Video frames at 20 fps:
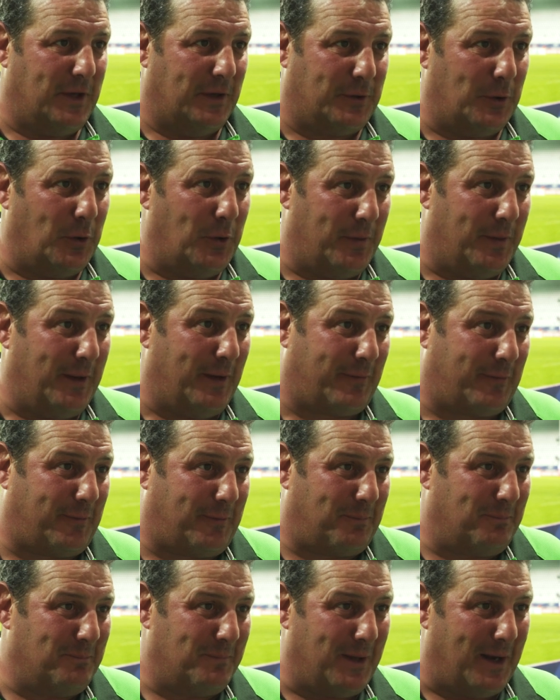do
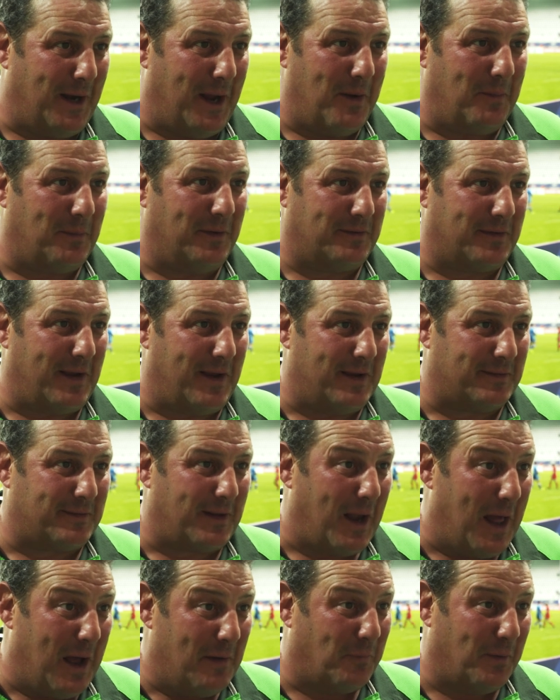this, as a
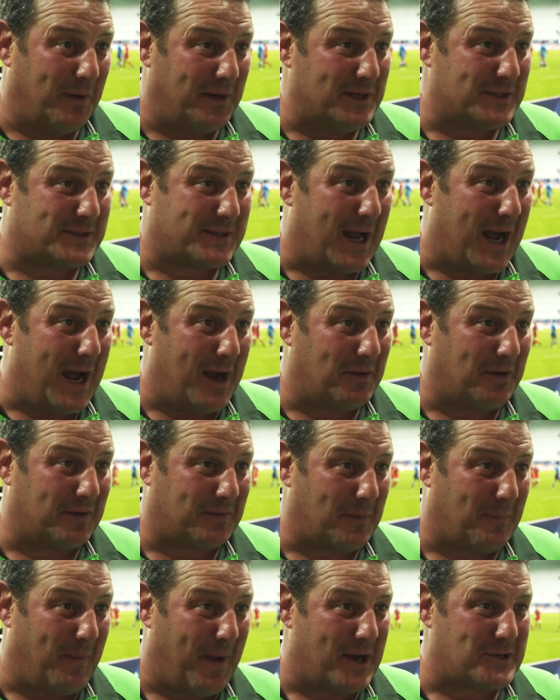love when you start,
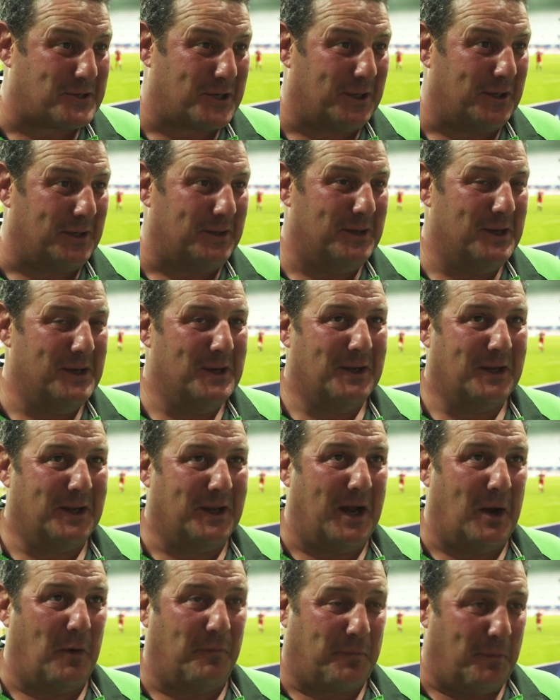as a passion, and,
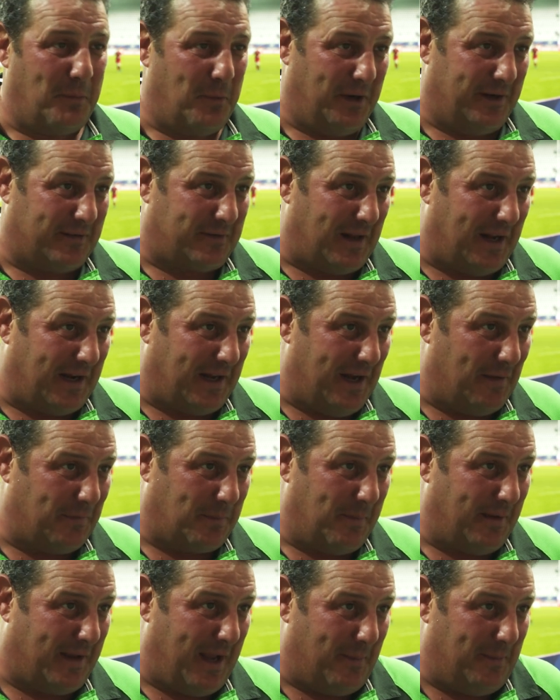for me, it's lucky enough
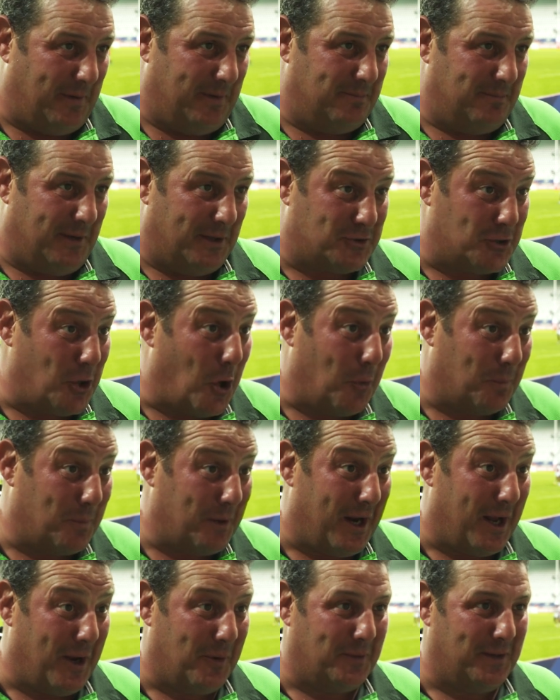to become a job,
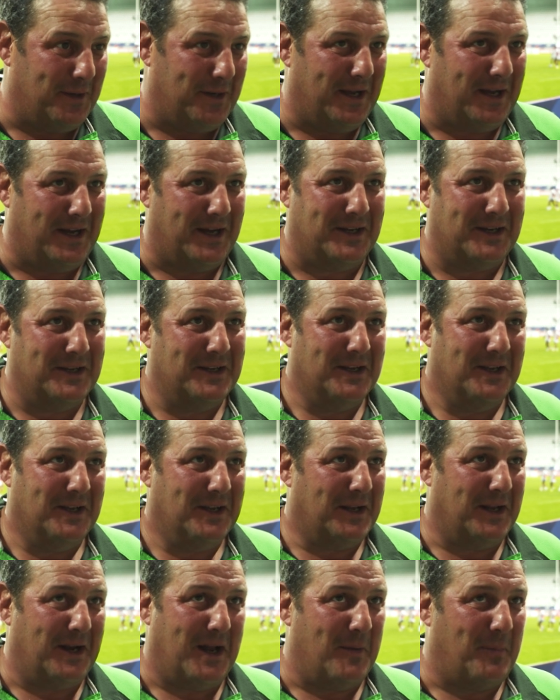
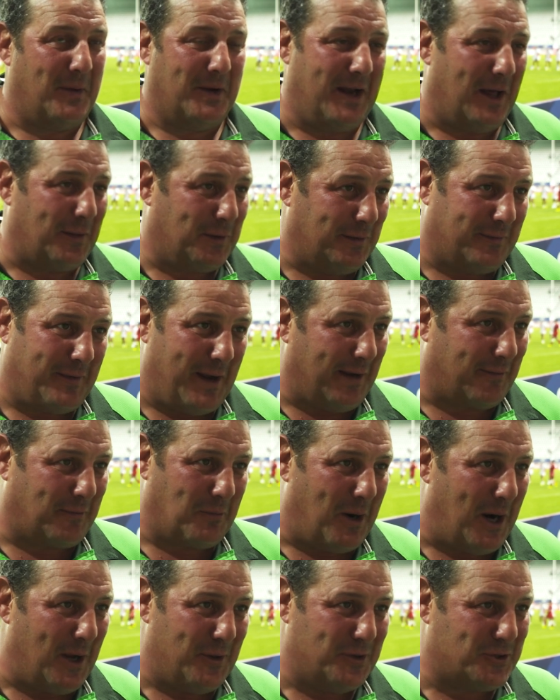but nothing takes
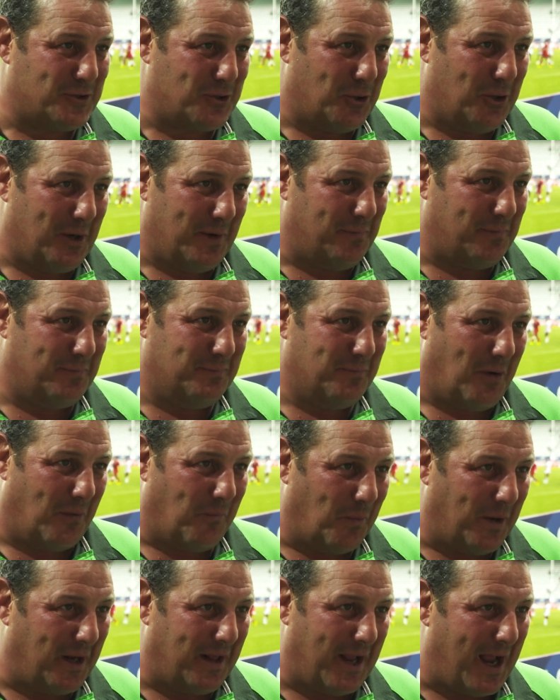away the joy of
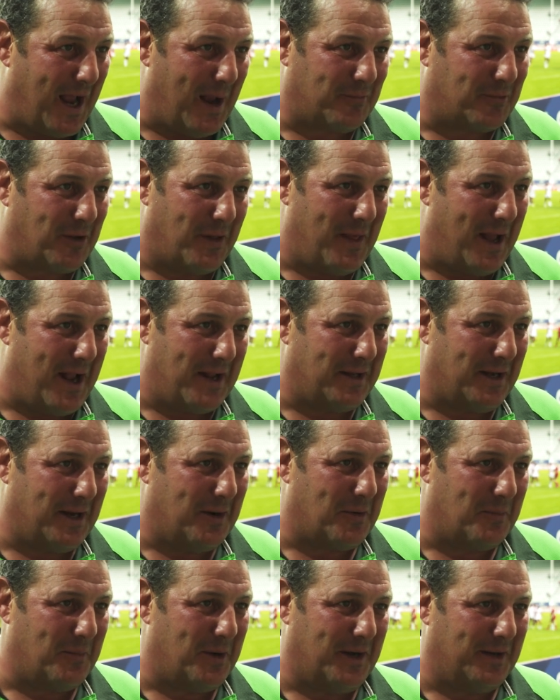winning games like
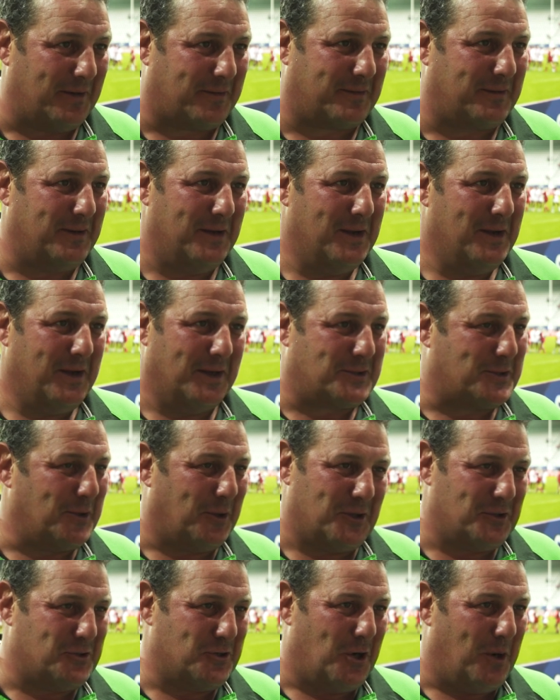that, It's
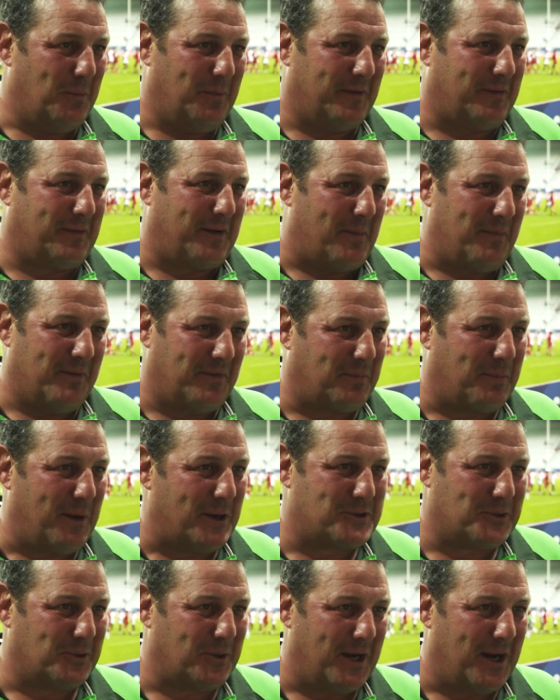not a job, it's something
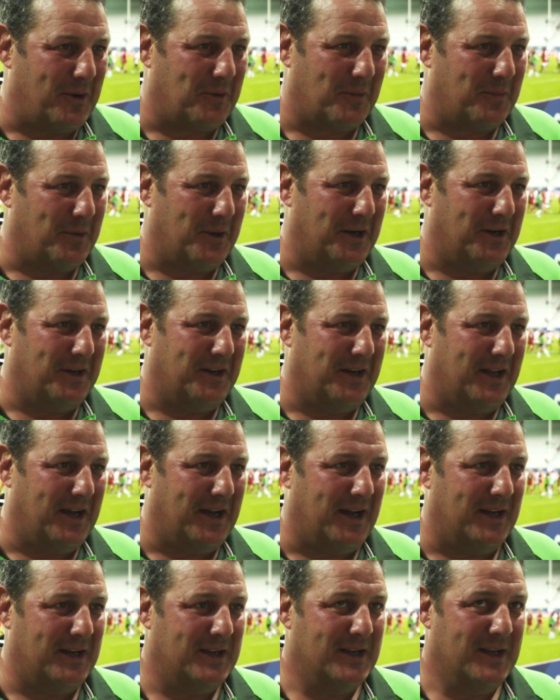special, And
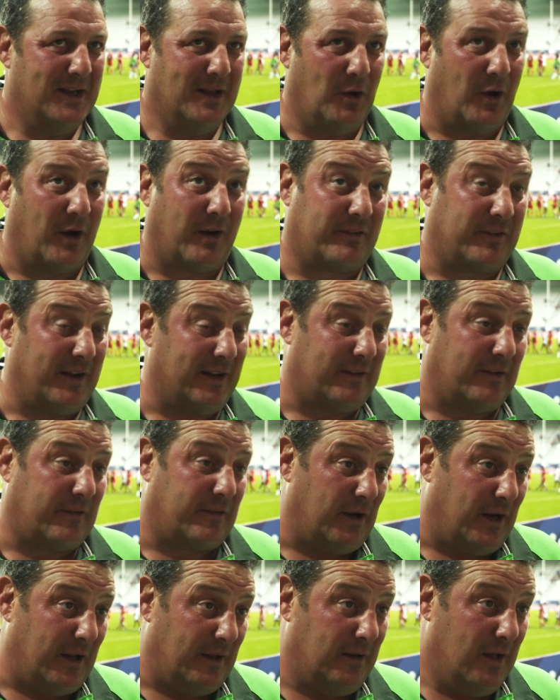like I said, to
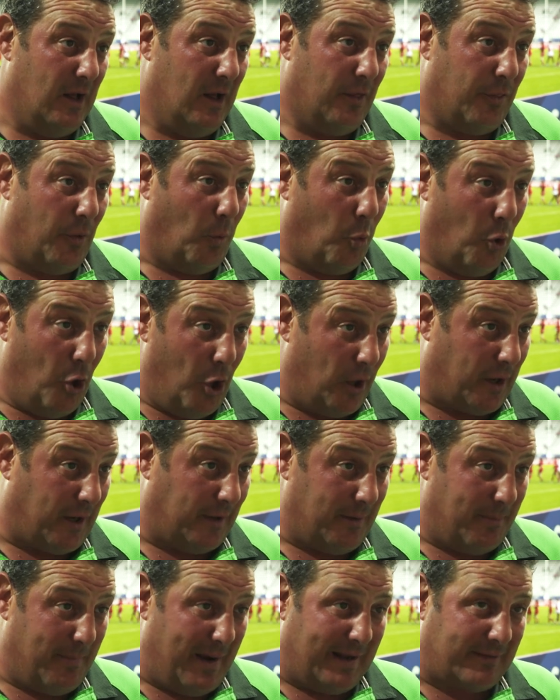see the work
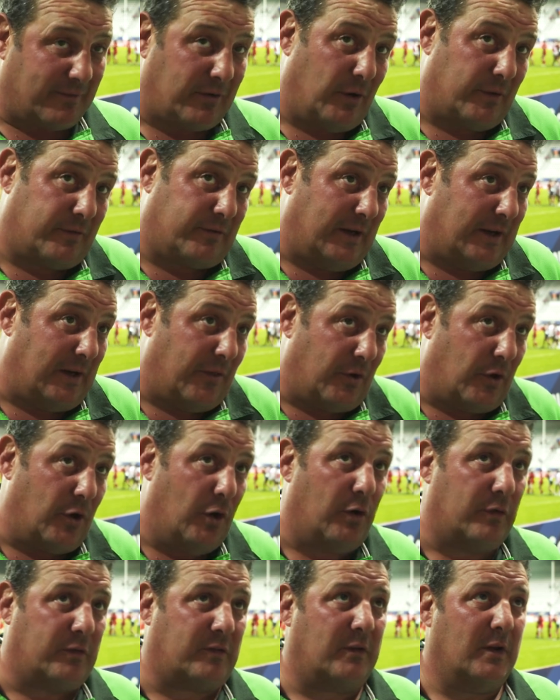and the months, and I said to the
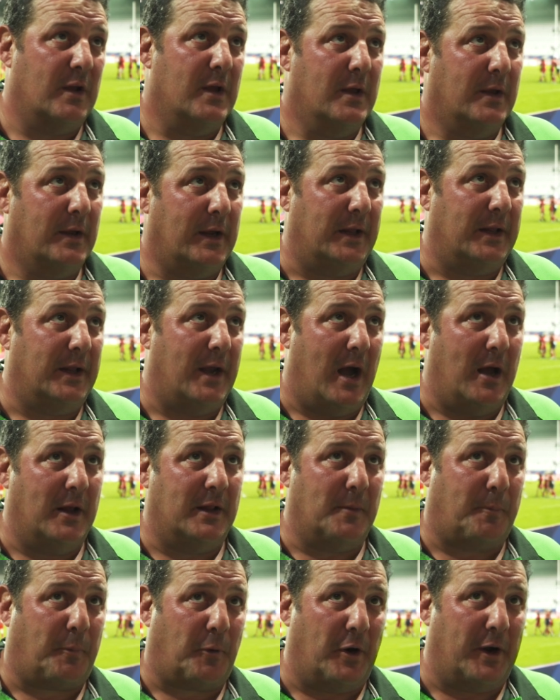girls in
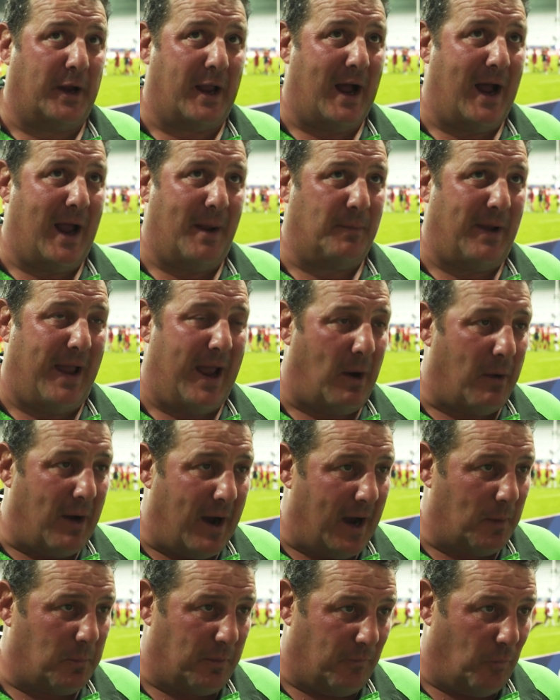the pre-game how
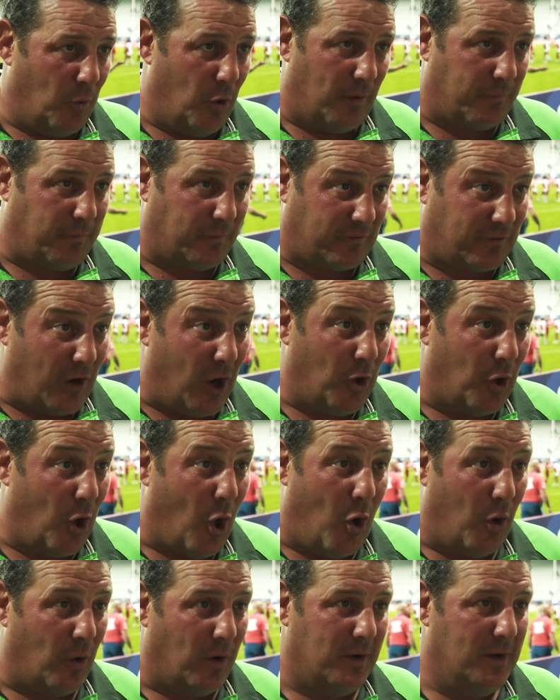hard we've worked for so
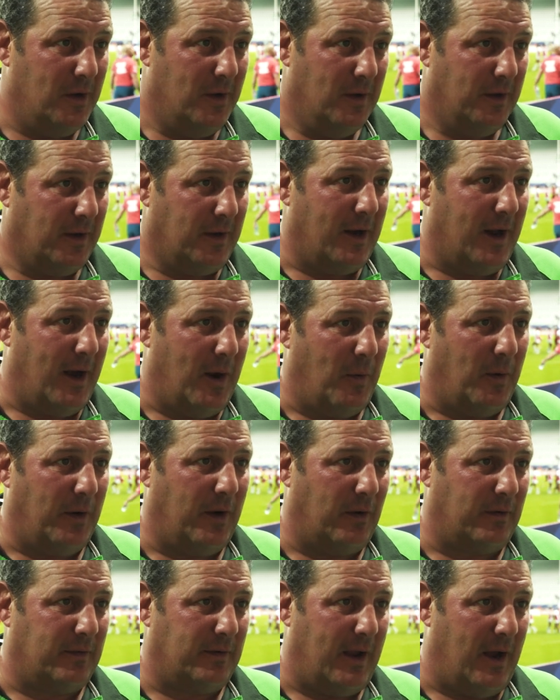long,
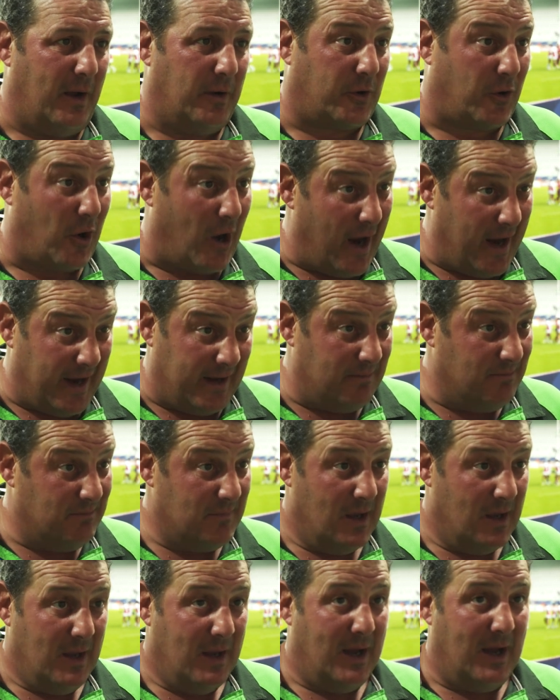Craig,
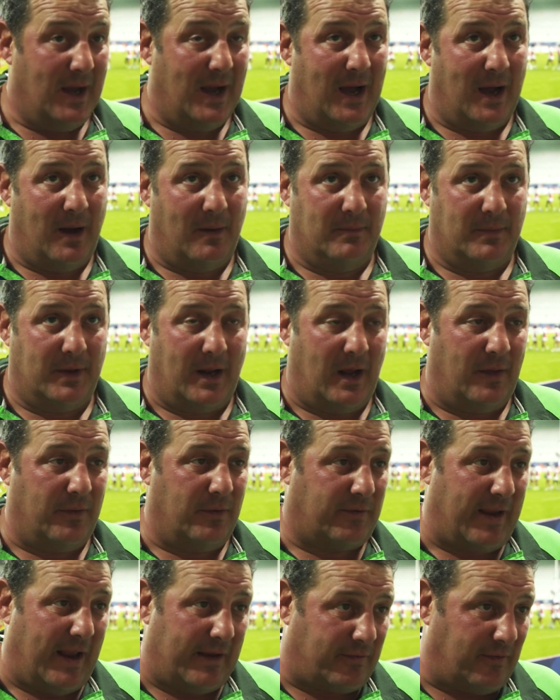
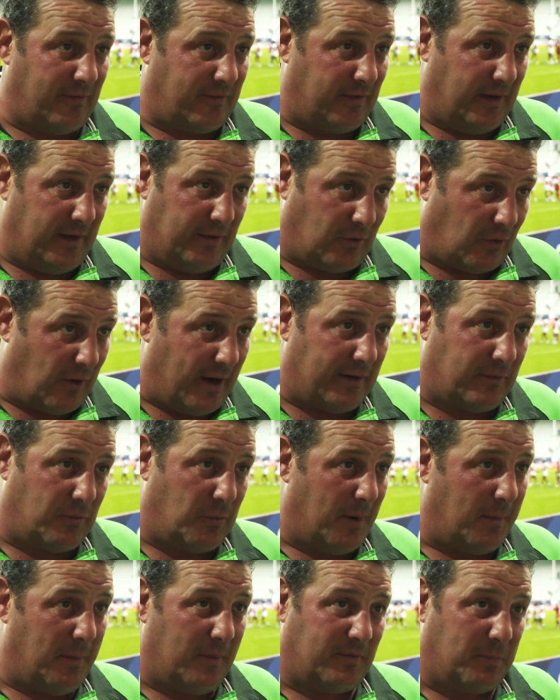the S&C, Craig
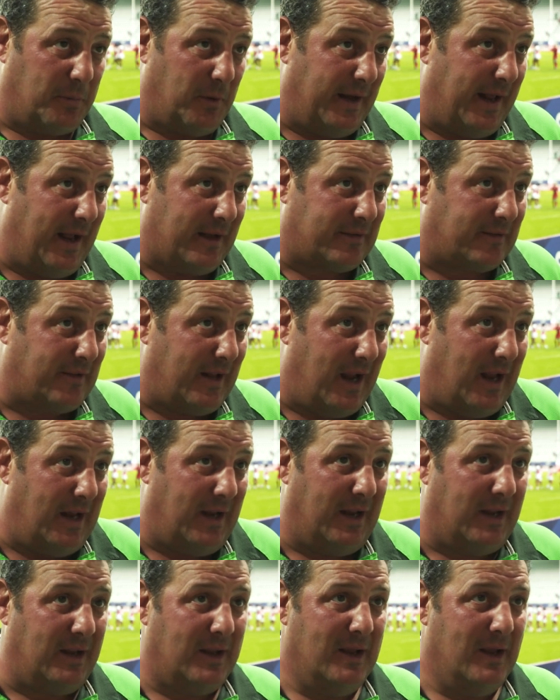Twinneman's been
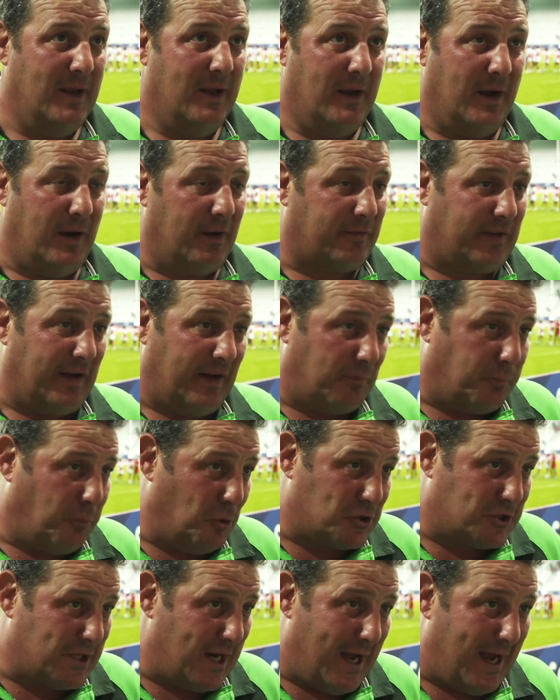outstanding. And I said, he's
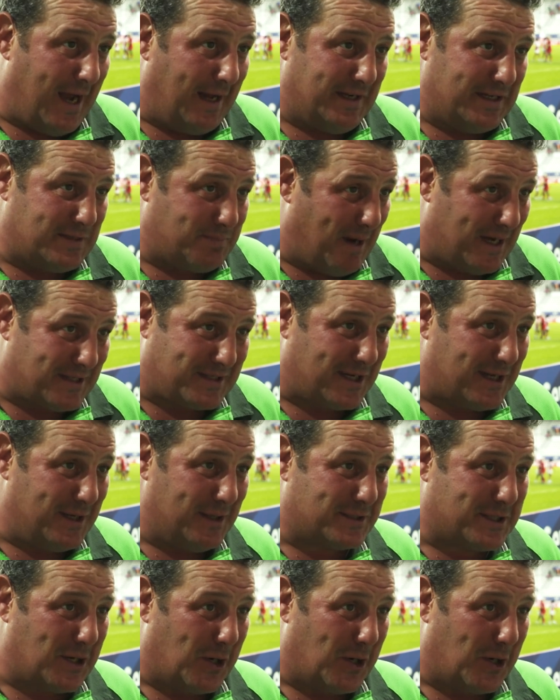pushed you hard and he's busted you at